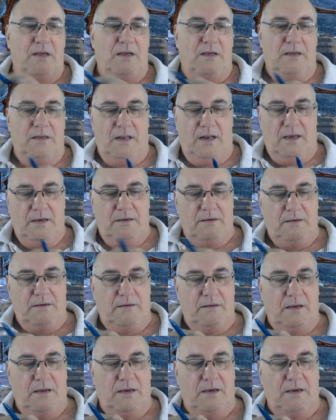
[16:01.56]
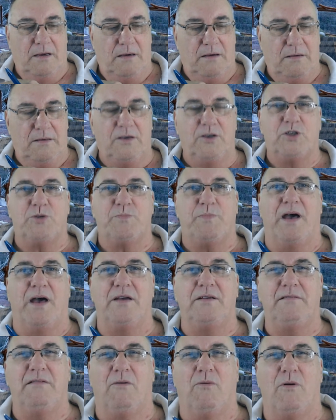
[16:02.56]
You know you
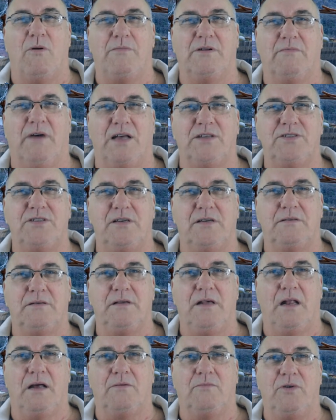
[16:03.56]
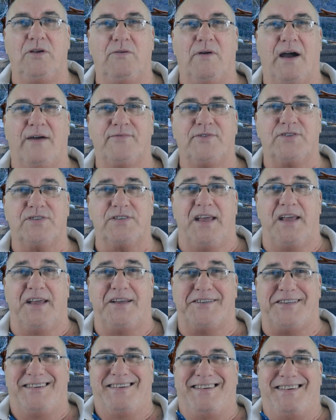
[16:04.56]
spoke to a woman once, and you know, were you after
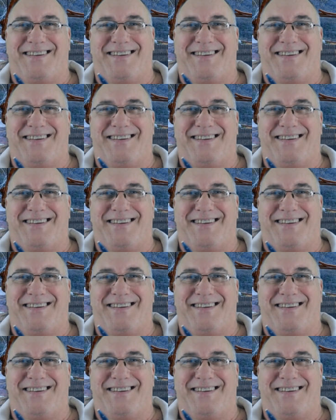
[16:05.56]
sex?